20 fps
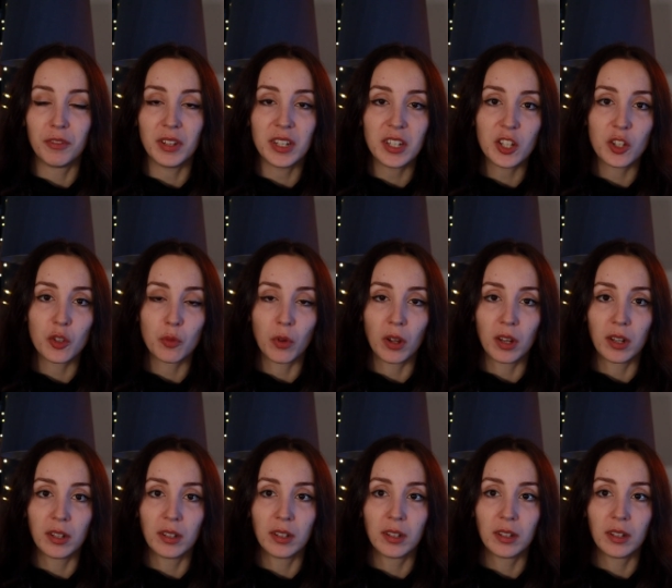vintage
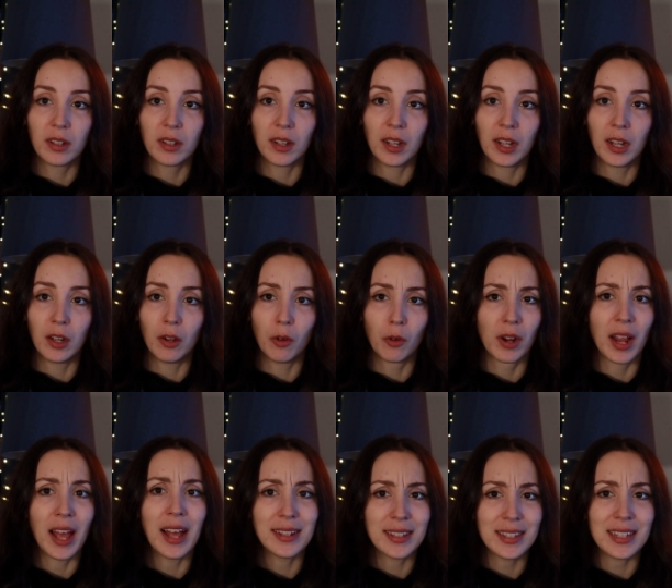one, uh, or
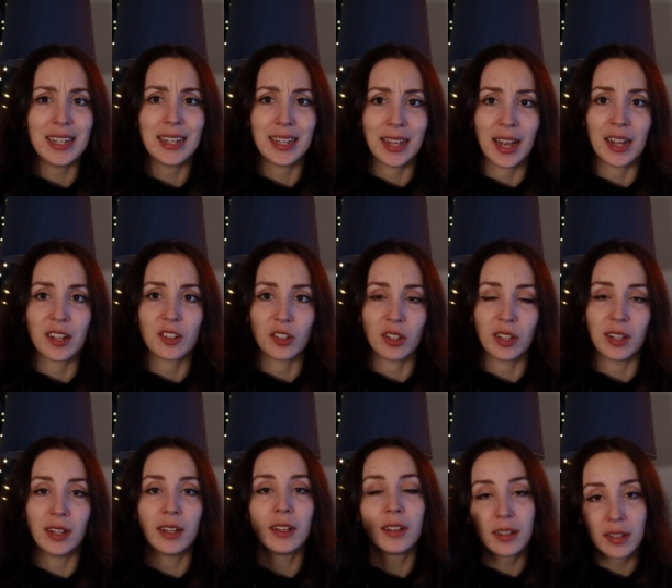antique
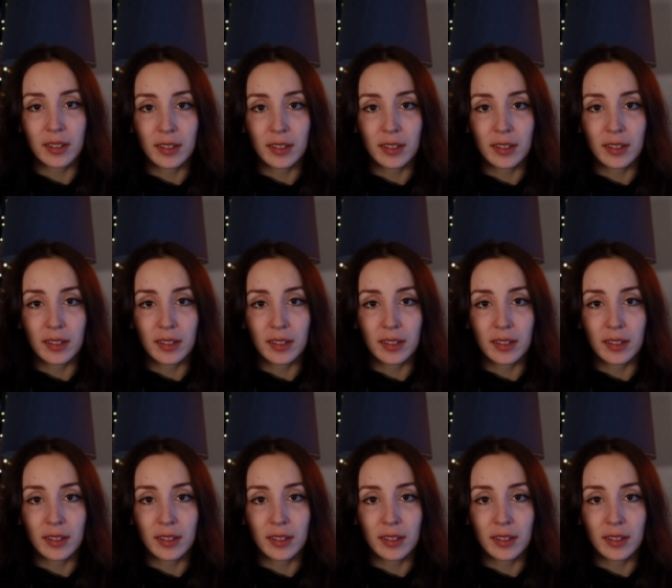actually,